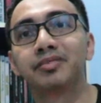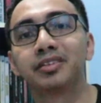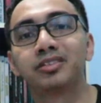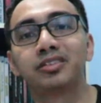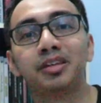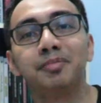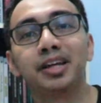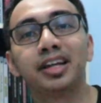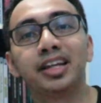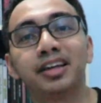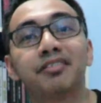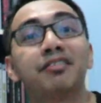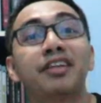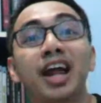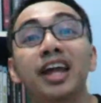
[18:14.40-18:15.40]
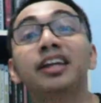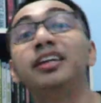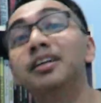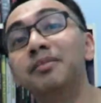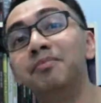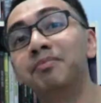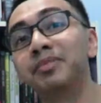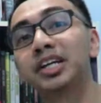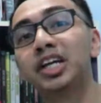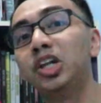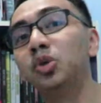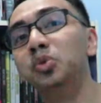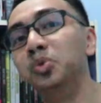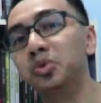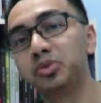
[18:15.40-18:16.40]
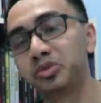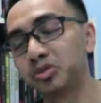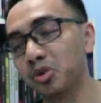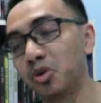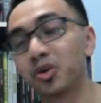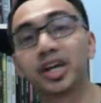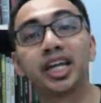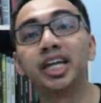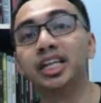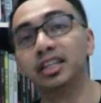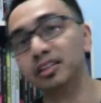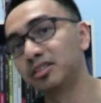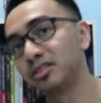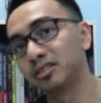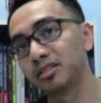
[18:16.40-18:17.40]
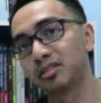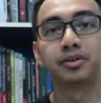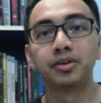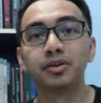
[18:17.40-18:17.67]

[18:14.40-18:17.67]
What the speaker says: seemingly random clues or hints.